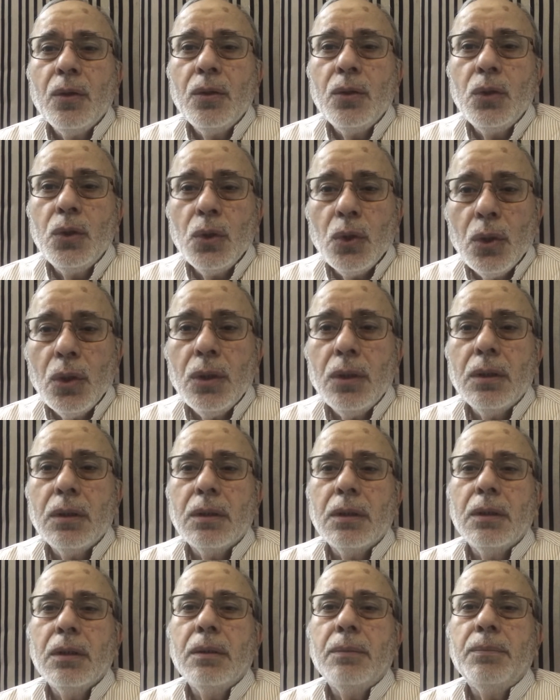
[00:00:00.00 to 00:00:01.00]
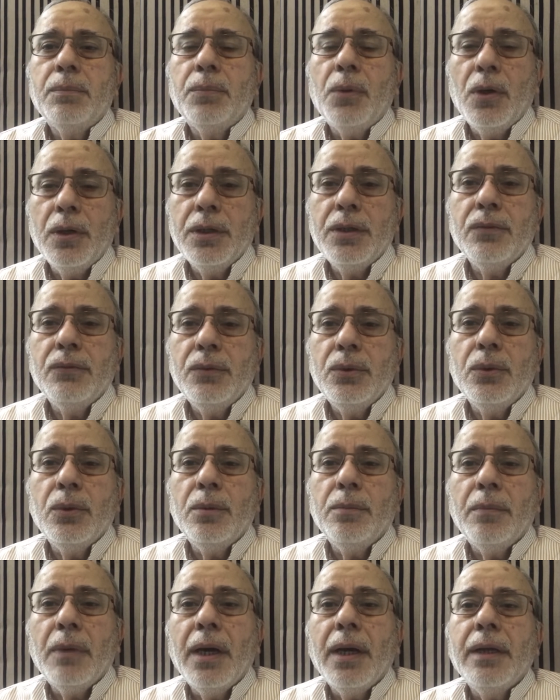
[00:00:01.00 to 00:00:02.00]
your point of view in
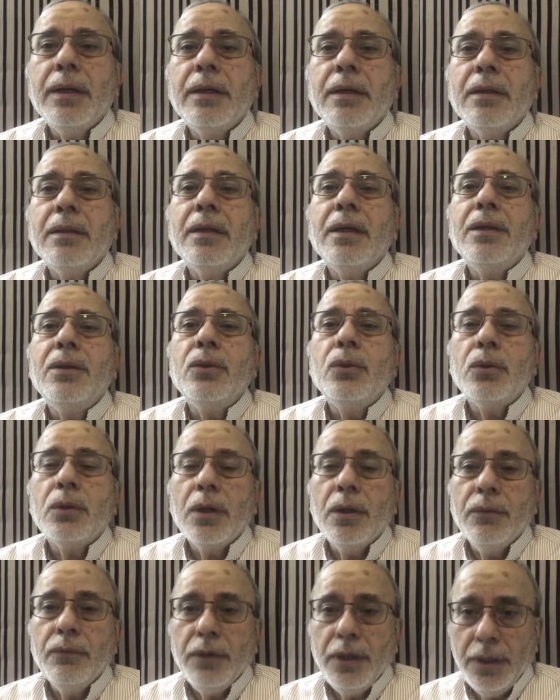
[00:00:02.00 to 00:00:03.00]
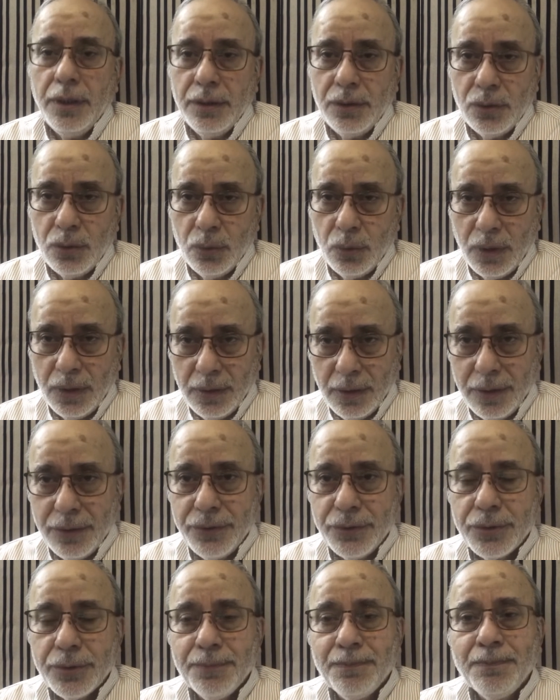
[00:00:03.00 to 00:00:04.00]
mind, and then you convey it to
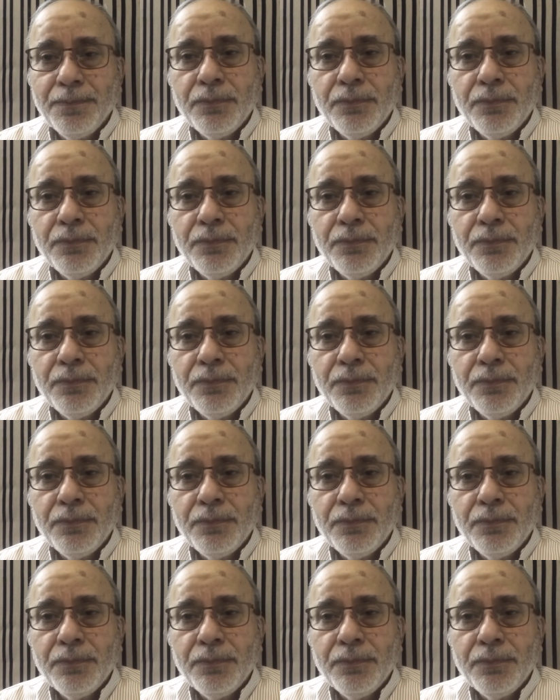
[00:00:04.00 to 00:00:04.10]
others.